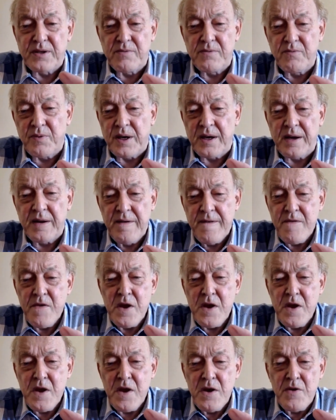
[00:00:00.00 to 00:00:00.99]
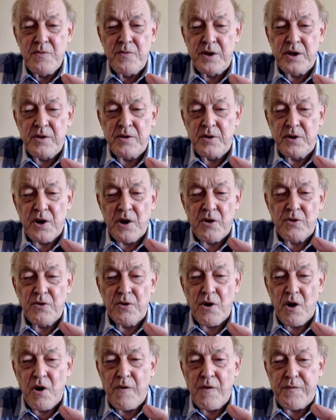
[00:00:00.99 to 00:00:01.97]
Where
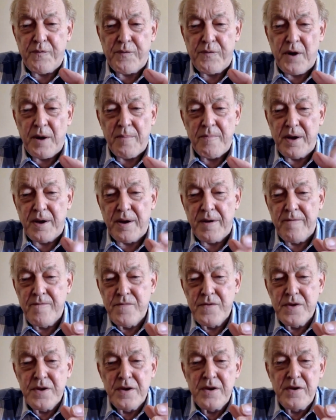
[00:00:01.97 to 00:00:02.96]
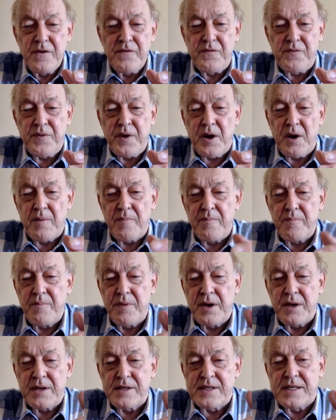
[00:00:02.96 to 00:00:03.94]
you go from
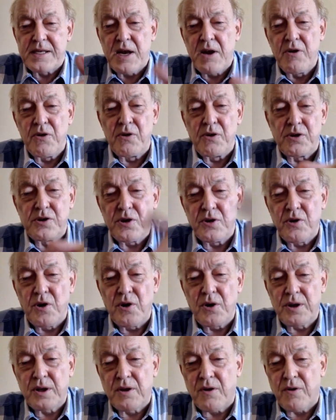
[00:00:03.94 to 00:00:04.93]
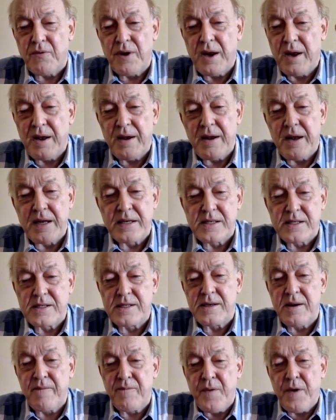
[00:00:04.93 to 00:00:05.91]
Seoul to North Korea,
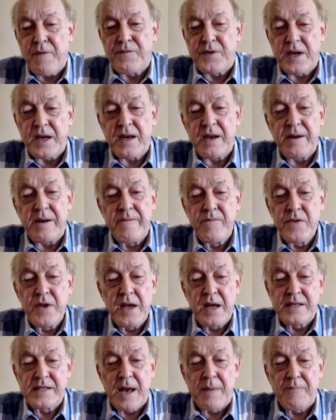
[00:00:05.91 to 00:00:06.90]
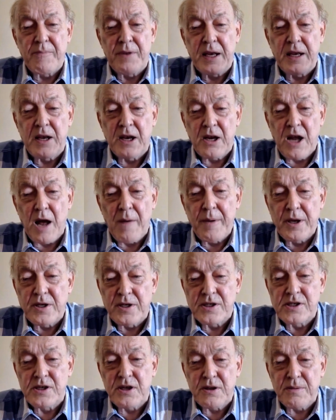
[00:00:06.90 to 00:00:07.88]
it's 50-something
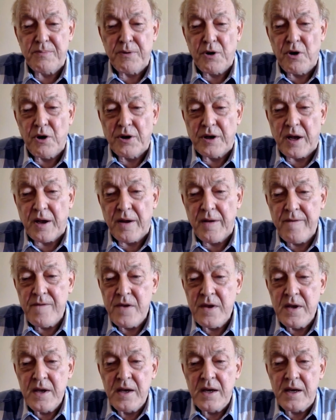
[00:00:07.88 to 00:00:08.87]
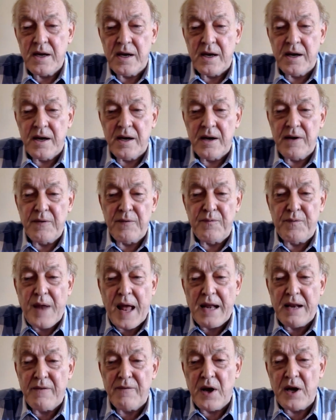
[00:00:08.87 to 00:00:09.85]
kilometers to the border.
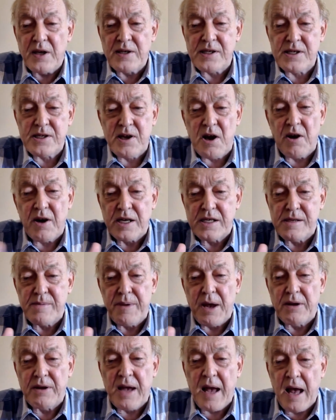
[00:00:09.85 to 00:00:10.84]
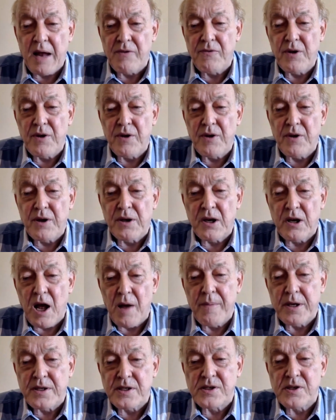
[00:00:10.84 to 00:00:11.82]
Vladivostok is about 100
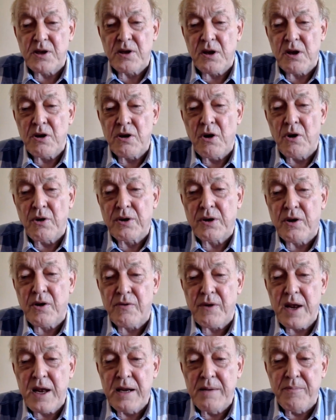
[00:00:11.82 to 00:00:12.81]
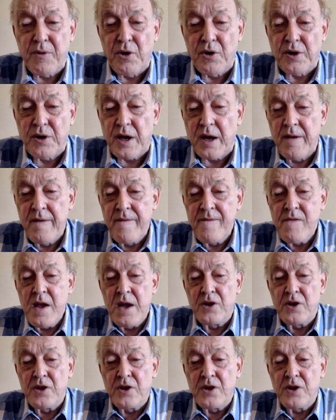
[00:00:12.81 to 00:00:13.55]
kilometers to the North Korean border.